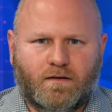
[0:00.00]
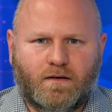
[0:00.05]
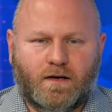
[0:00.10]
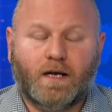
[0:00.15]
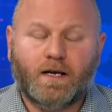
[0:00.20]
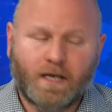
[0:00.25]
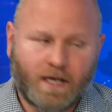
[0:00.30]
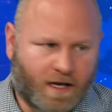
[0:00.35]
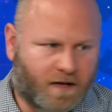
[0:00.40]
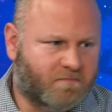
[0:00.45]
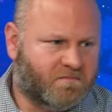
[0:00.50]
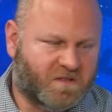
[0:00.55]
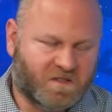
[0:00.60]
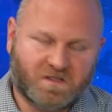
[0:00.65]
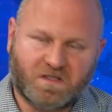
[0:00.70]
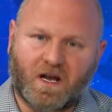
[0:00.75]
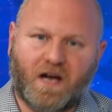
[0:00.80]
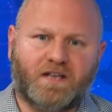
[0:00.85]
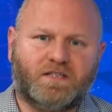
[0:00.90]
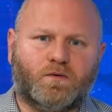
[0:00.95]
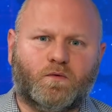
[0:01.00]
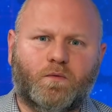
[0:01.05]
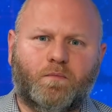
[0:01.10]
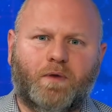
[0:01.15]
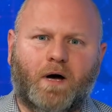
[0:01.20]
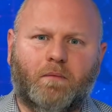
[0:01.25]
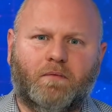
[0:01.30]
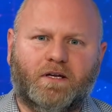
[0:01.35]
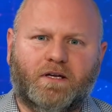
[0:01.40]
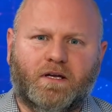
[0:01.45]
And again, this guy's a
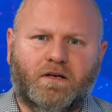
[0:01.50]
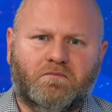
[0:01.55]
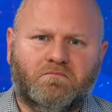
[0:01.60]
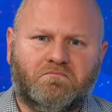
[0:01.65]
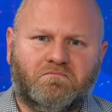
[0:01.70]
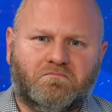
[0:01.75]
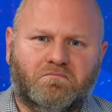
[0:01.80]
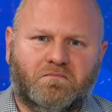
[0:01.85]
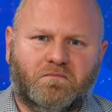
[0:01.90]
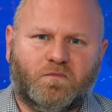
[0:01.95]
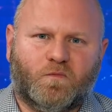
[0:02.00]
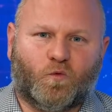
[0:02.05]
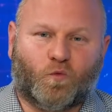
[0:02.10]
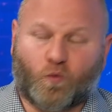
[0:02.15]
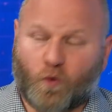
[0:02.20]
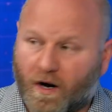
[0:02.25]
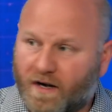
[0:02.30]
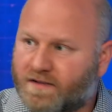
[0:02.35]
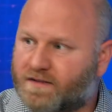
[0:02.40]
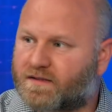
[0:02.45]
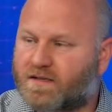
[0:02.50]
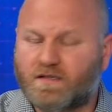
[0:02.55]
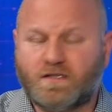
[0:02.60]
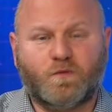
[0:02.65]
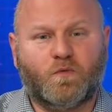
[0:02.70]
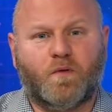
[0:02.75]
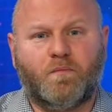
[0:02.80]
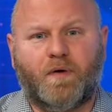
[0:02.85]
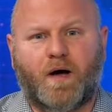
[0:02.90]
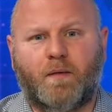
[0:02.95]
Republican, runs as a
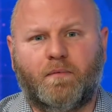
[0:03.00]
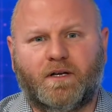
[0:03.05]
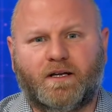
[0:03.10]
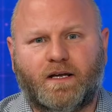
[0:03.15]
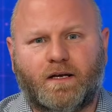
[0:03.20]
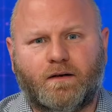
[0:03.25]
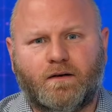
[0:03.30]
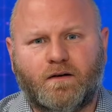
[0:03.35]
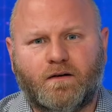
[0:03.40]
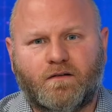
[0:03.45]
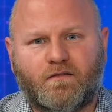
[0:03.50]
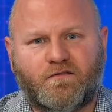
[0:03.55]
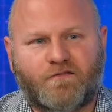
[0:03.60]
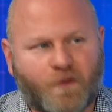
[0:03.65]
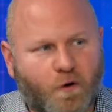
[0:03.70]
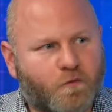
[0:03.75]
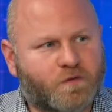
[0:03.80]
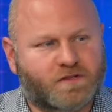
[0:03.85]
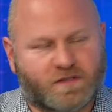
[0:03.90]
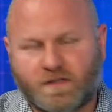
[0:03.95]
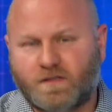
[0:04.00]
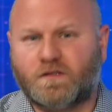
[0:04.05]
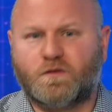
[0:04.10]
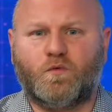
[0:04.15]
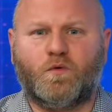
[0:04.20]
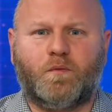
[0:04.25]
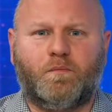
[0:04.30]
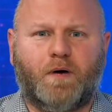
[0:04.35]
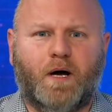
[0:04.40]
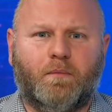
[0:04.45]
Republican, votes as a
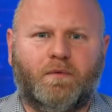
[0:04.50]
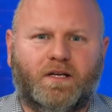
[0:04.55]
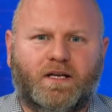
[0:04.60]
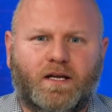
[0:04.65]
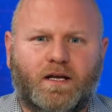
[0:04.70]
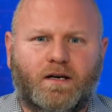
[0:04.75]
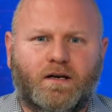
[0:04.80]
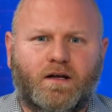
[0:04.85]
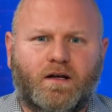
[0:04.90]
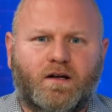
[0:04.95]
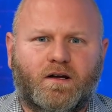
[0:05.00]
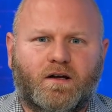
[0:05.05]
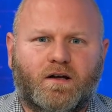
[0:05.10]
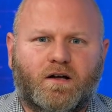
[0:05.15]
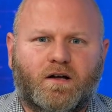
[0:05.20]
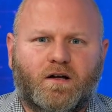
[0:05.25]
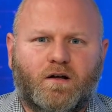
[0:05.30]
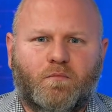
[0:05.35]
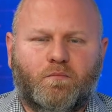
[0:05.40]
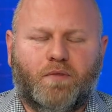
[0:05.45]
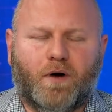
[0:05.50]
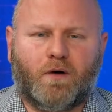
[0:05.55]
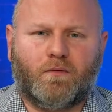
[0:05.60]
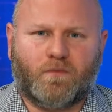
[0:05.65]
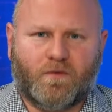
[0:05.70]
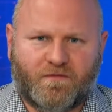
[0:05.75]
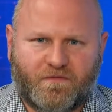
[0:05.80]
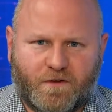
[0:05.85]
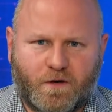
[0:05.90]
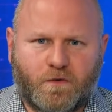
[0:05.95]
Republican, but
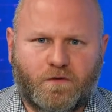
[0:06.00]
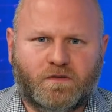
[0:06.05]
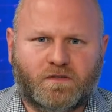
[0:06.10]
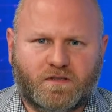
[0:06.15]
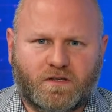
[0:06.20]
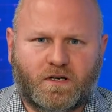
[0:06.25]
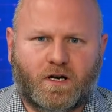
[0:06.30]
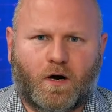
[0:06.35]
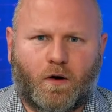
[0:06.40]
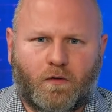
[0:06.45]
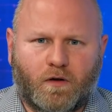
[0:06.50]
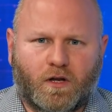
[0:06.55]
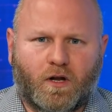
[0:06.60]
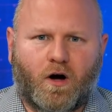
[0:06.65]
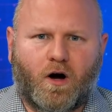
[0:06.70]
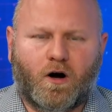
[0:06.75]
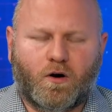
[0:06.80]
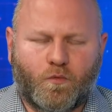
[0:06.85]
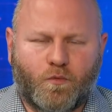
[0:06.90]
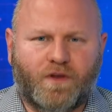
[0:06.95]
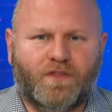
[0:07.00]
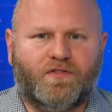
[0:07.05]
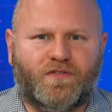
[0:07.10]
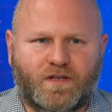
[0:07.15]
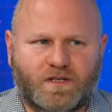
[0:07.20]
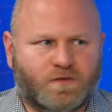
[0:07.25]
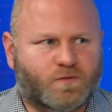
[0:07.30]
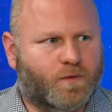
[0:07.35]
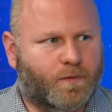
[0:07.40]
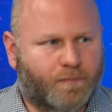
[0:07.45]
refused to go along with
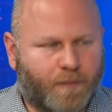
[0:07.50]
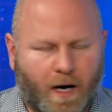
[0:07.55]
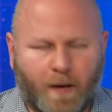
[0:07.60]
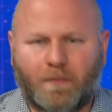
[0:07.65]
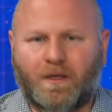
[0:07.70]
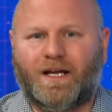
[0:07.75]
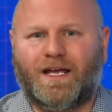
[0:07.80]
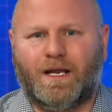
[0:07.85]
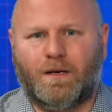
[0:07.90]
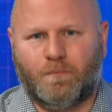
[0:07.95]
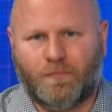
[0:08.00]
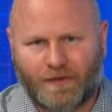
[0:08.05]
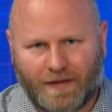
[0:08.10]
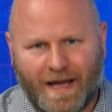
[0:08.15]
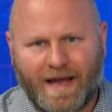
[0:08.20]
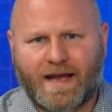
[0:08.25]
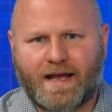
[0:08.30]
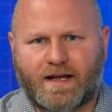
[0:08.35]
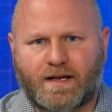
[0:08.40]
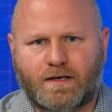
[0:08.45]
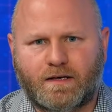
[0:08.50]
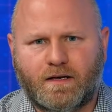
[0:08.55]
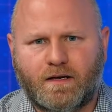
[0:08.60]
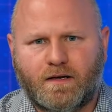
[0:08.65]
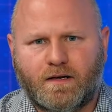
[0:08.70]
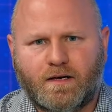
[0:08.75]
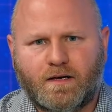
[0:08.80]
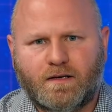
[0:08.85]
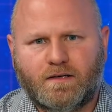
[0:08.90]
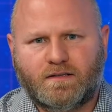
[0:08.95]
this Republican plan
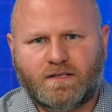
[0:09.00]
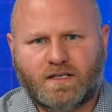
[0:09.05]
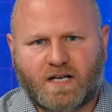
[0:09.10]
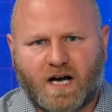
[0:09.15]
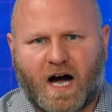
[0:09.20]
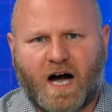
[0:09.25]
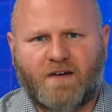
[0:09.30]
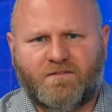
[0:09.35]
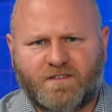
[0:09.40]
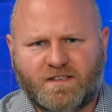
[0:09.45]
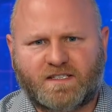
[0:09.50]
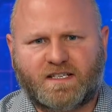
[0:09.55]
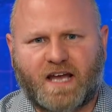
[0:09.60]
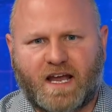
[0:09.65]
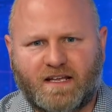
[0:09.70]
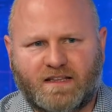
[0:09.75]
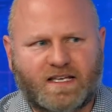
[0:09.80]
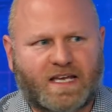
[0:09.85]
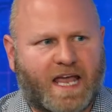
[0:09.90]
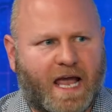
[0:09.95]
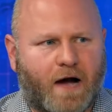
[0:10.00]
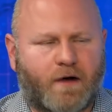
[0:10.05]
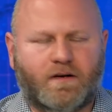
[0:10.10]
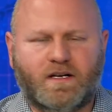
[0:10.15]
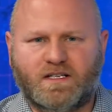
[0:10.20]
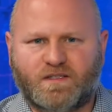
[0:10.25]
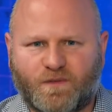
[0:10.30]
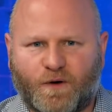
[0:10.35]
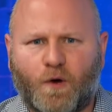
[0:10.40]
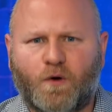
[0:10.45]
to confiscate the
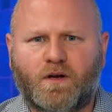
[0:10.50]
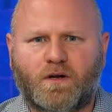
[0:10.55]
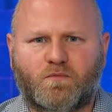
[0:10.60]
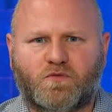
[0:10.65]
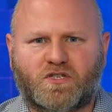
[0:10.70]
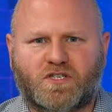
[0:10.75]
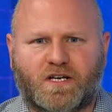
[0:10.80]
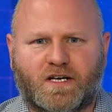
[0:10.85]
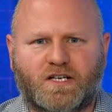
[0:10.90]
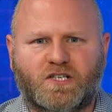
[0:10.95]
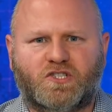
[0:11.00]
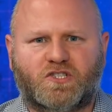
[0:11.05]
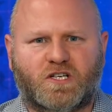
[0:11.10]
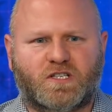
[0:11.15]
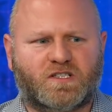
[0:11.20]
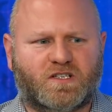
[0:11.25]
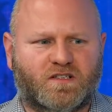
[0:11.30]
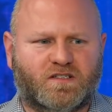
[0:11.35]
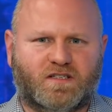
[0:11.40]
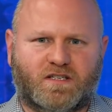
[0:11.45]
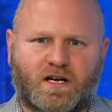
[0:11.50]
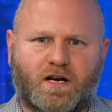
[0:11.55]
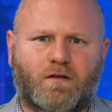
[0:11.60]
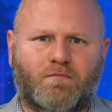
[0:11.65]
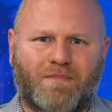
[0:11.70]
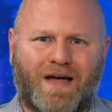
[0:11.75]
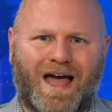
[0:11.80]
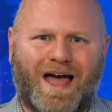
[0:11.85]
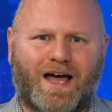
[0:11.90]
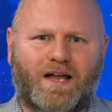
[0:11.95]
county's voting machines just because they're
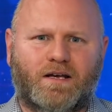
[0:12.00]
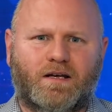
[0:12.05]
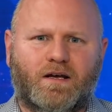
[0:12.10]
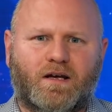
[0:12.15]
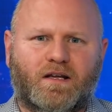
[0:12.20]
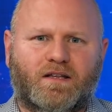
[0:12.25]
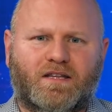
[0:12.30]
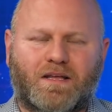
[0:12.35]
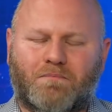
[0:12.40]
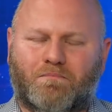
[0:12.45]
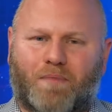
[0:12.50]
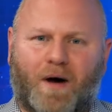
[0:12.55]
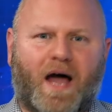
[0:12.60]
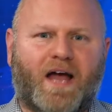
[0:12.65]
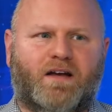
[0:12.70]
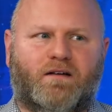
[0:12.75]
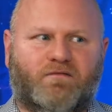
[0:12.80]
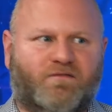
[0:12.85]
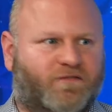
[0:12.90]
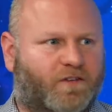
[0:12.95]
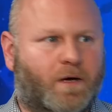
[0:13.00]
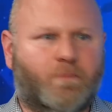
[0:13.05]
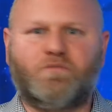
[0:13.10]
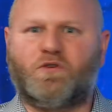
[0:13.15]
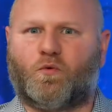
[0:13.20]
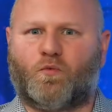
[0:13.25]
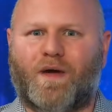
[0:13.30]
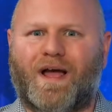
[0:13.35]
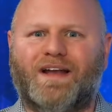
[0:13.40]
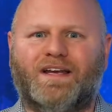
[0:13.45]
mad that Biden flipped a
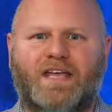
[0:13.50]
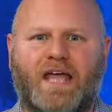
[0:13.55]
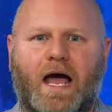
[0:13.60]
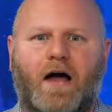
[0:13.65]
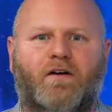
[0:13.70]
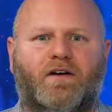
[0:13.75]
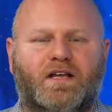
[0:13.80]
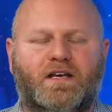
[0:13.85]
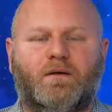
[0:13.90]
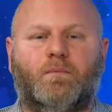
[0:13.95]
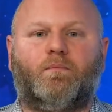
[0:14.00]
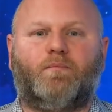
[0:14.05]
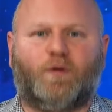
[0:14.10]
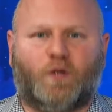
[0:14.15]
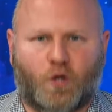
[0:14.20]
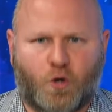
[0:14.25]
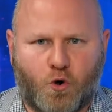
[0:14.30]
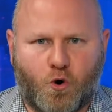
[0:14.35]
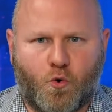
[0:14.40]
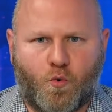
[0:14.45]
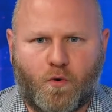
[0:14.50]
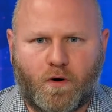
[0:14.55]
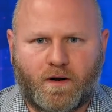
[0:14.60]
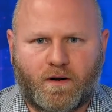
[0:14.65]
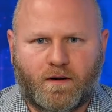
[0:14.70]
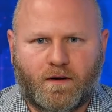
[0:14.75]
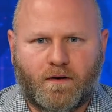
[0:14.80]
red county to blue.